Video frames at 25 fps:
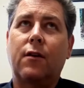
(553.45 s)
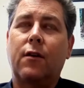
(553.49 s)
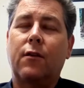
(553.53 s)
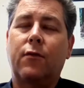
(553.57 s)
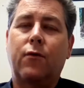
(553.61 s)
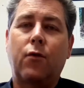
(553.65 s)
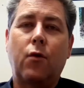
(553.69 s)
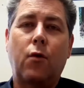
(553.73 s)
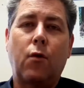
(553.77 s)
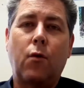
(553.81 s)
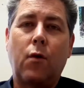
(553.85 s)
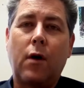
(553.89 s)

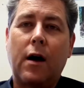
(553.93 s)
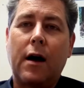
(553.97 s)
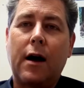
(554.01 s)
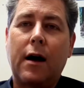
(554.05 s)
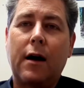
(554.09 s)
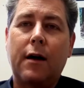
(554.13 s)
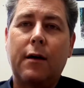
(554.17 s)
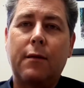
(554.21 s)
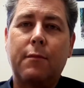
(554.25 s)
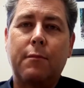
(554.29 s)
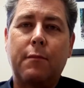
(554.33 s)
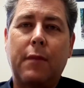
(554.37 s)
for
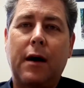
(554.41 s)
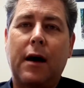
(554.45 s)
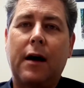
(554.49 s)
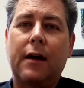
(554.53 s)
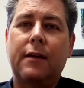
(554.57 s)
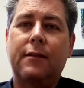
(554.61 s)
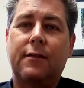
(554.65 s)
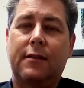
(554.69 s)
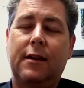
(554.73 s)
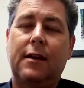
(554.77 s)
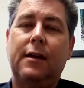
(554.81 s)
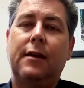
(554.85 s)
Y by
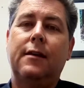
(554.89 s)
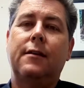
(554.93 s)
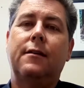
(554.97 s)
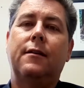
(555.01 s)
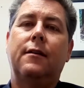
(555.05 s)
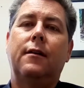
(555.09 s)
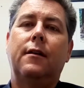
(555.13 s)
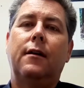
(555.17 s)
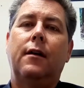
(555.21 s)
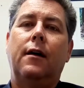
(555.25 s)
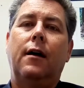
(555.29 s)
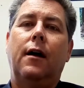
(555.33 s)
Z.
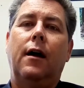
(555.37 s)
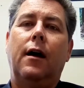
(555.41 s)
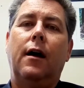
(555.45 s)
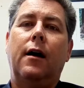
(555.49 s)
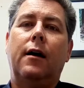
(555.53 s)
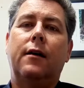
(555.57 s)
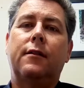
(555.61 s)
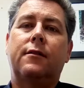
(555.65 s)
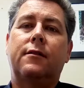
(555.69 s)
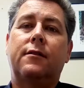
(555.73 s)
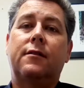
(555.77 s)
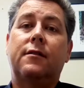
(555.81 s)

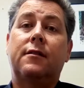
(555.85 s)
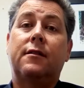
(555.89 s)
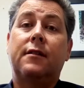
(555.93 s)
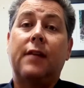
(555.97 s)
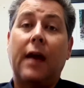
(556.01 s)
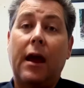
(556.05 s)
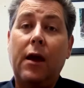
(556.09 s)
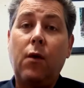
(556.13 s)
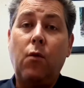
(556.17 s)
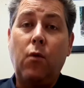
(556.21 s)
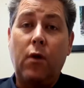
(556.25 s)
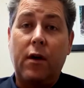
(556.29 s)

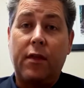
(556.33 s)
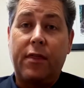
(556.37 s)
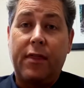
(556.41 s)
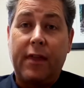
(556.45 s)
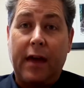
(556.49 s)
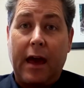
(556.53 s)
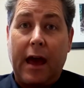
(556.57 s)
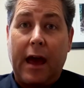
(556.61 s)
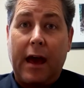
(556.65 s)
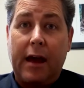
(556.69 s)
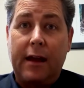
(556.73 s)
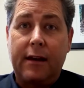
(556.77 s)
Stay with
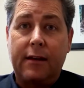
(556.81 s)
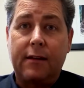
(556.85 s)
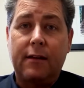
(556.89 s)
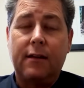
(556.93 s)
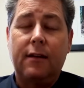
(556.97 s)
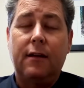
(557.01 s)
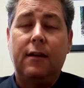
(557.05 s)
that.